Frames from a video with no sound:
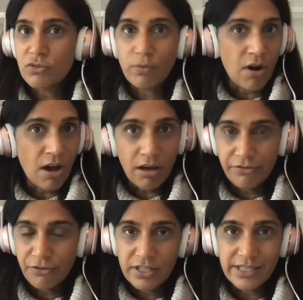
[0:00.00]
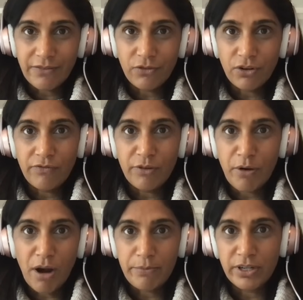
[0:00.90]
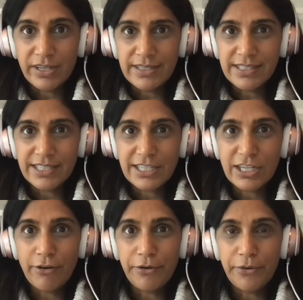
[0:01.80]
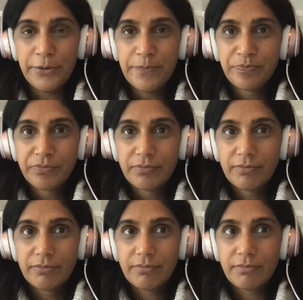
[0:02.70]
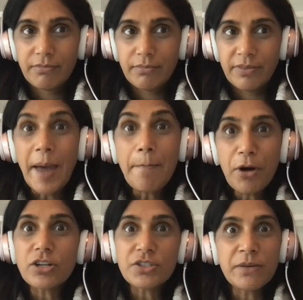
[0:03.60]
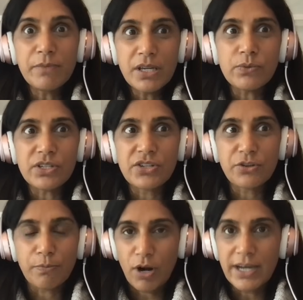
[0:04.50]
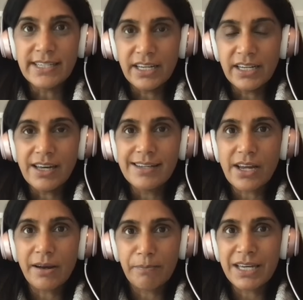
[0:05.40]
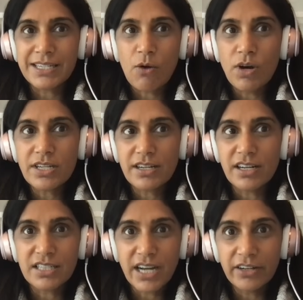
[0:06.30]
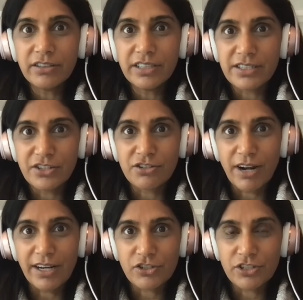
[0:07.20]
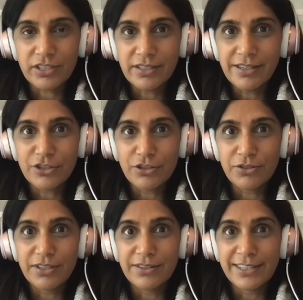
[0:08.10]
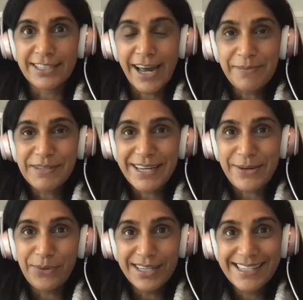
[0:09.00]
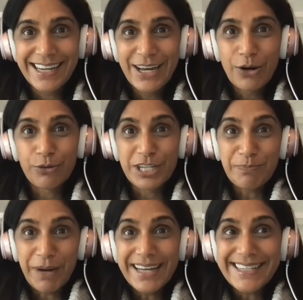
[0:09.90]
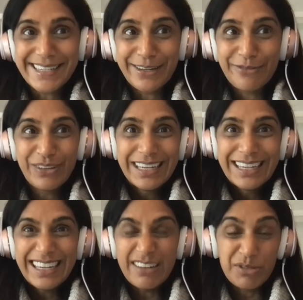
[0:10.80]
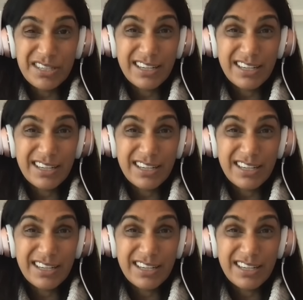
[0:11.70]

were off on several of the properties. So that part to me was surprising because it wasn't entirely distraction to the times that he was responsive. He was